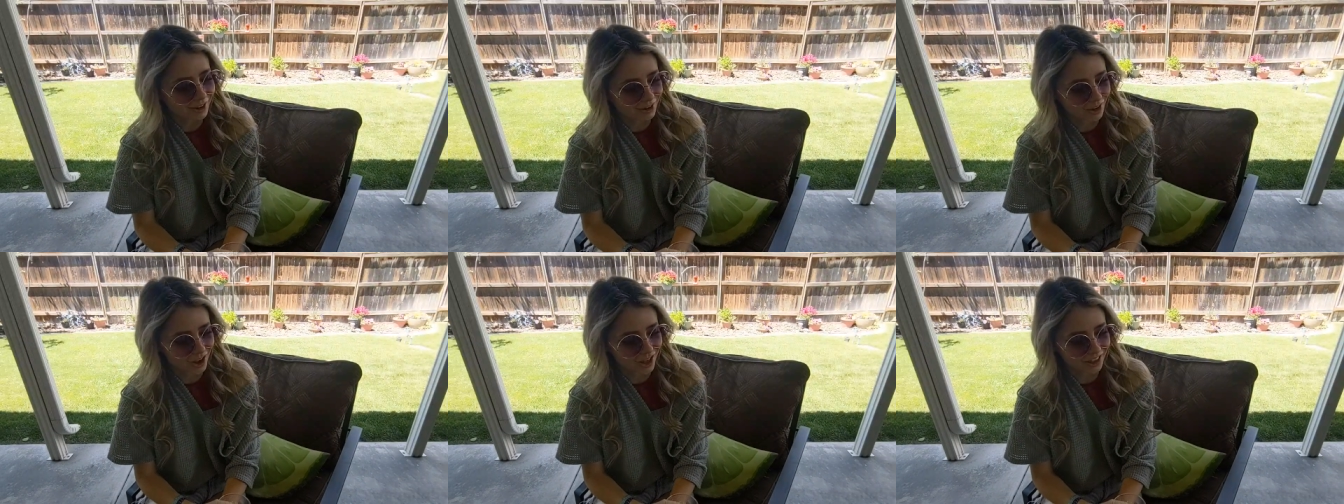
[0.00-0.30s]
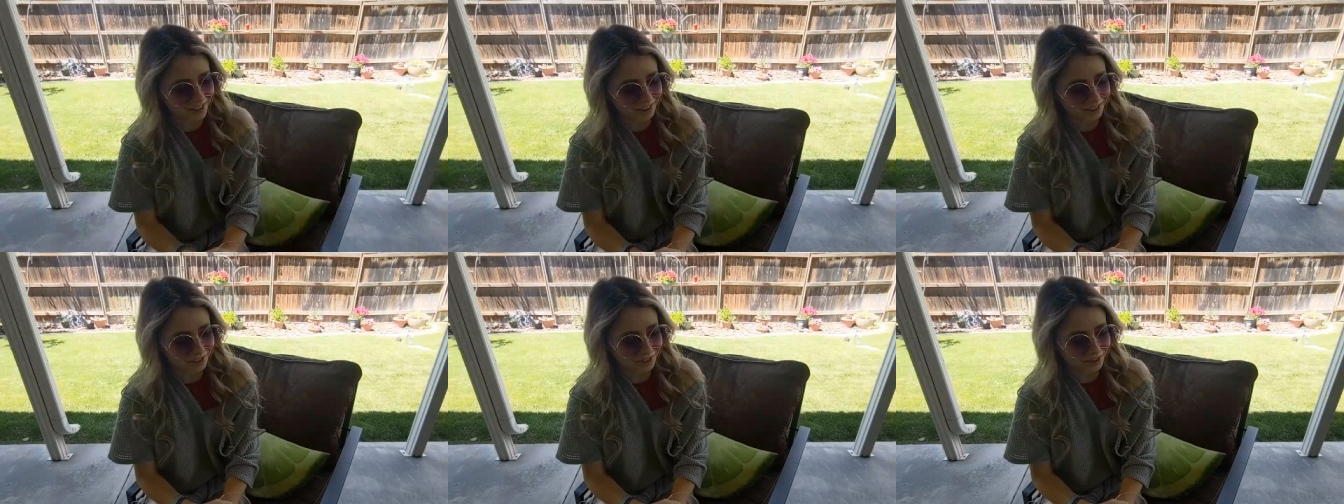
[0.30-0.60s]

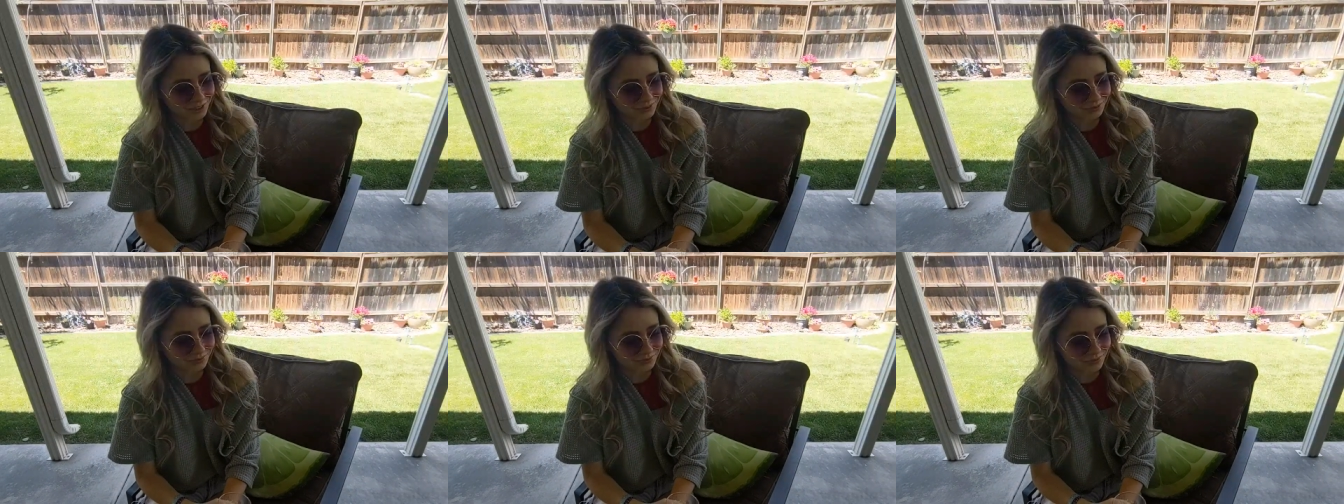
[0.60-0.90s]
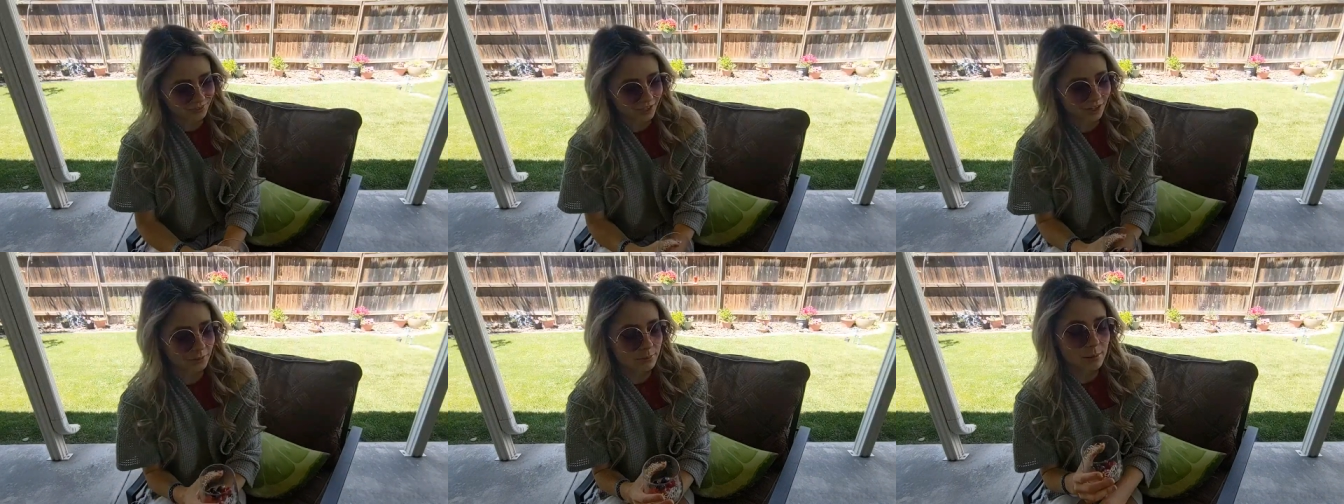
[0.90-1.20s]
Alcohol at noon.
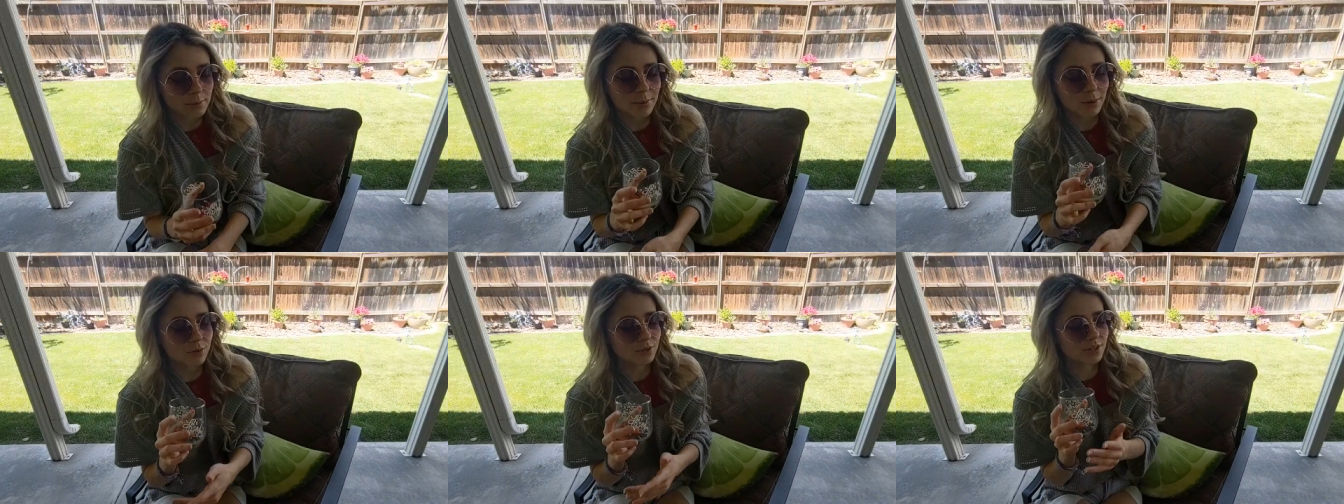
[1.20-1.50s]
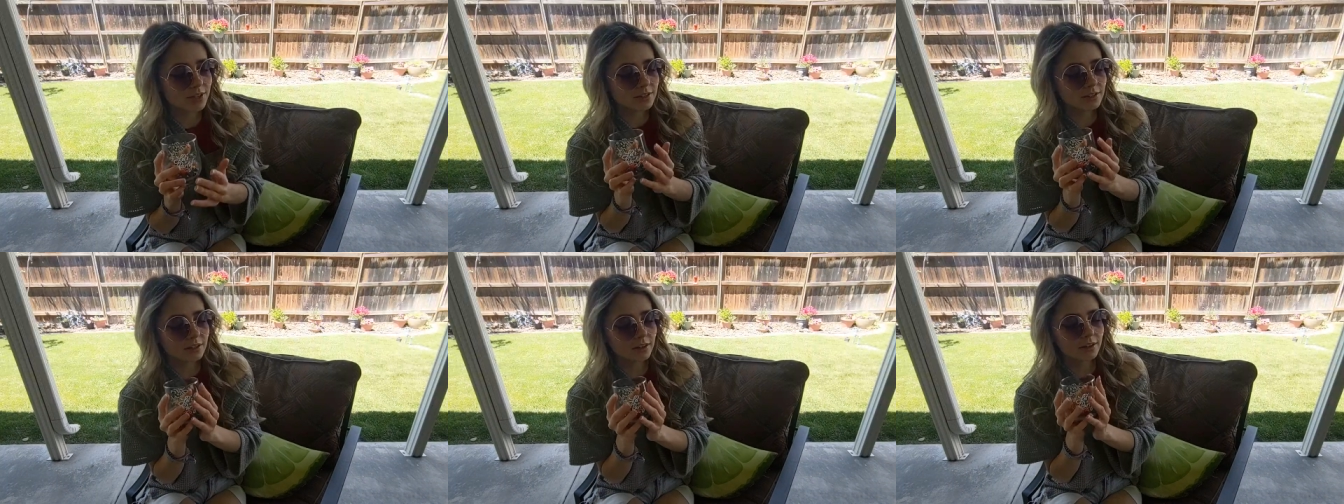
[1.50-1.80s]

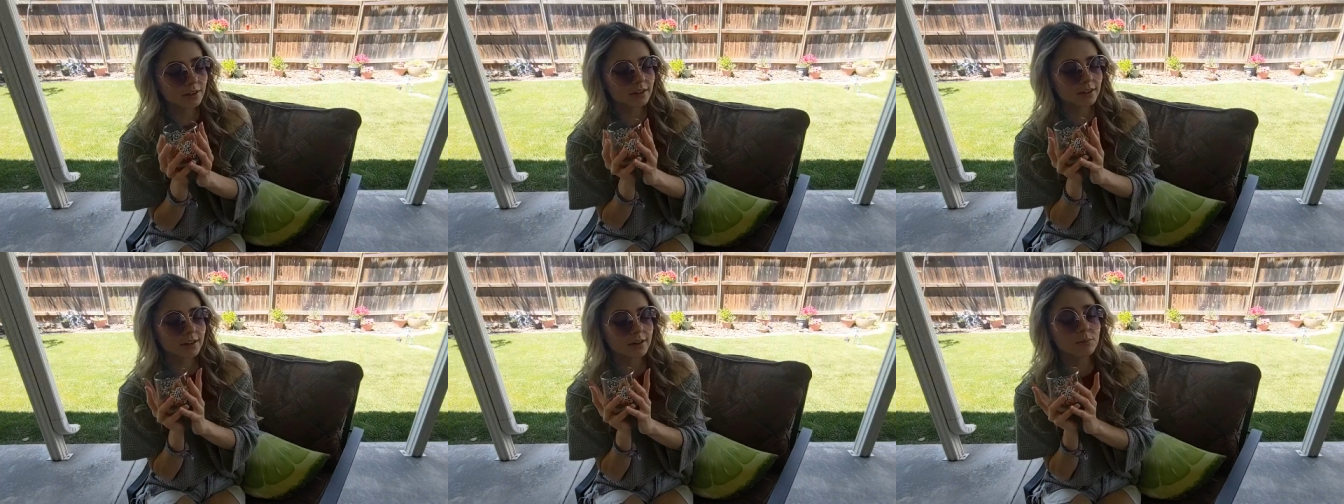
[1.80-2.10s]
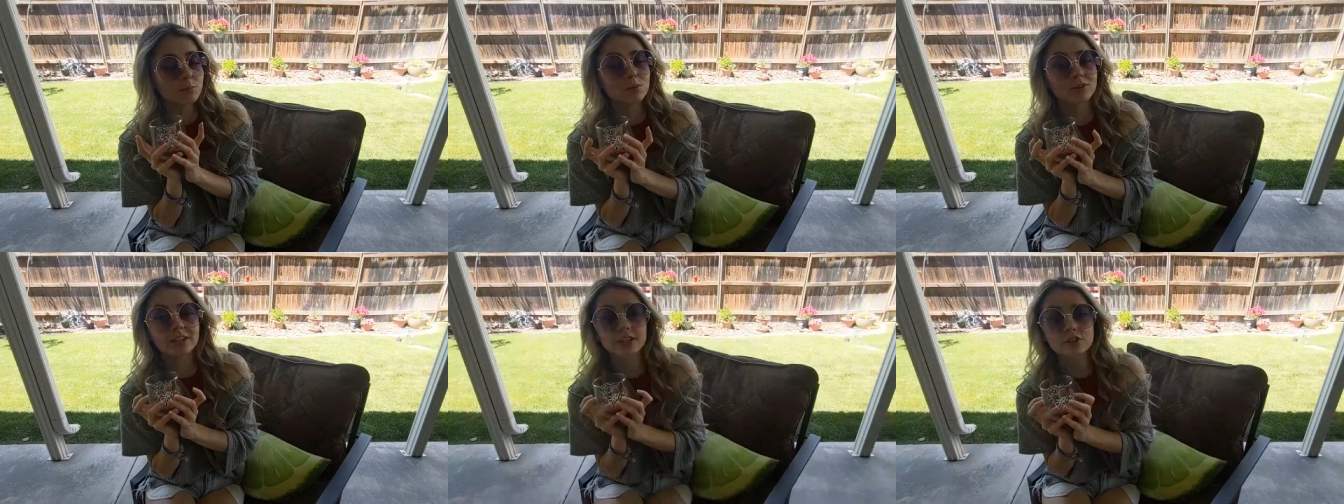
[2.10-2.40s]
Mimosas
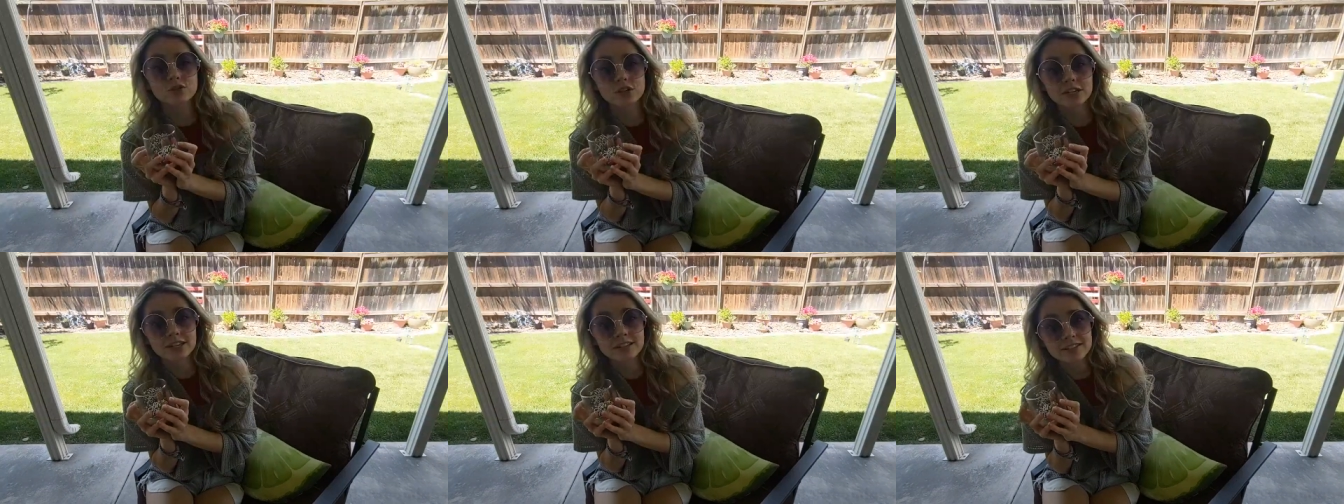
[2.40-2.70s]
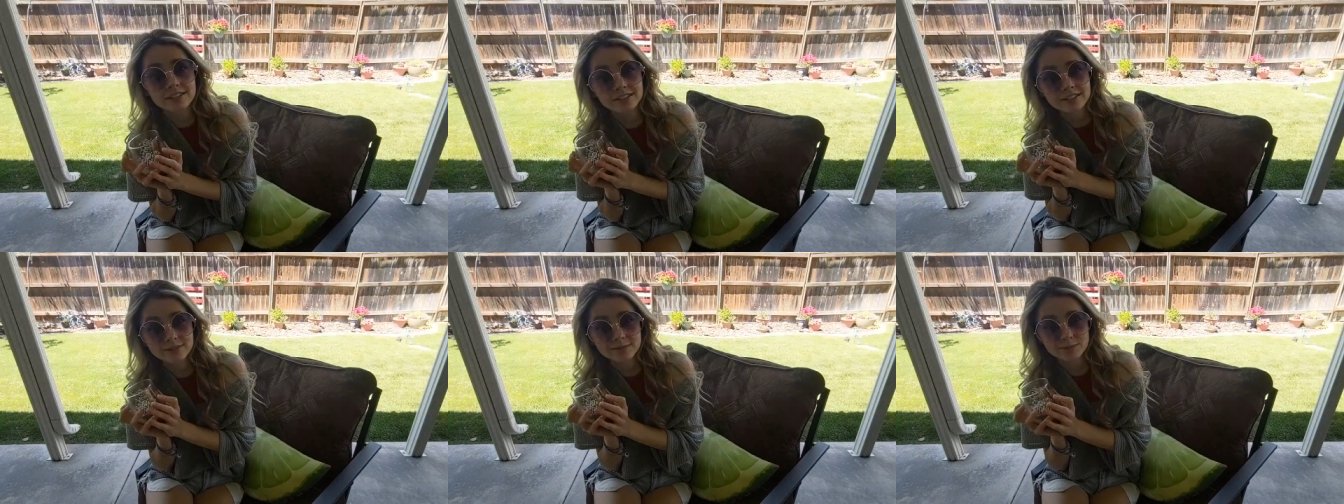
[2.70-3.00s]
are morning
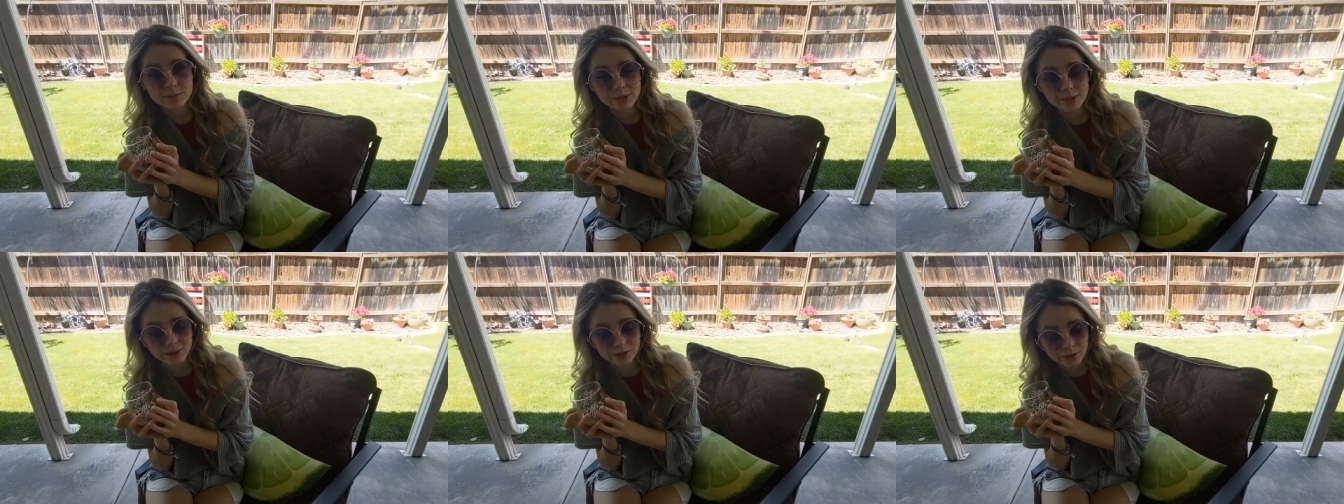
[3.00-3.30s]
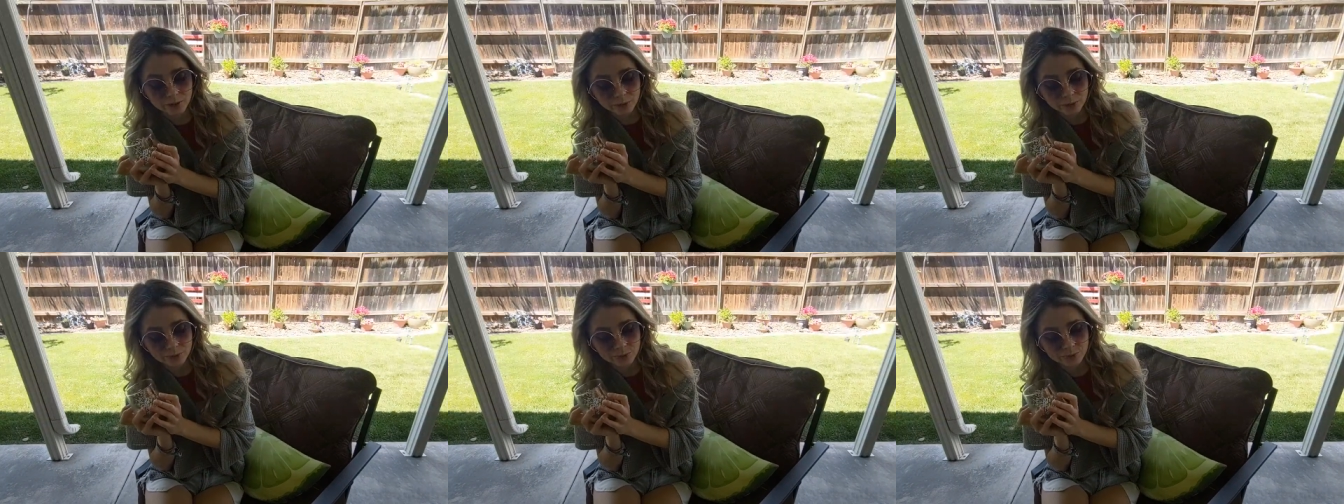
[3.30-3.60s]
drinks. Mirko.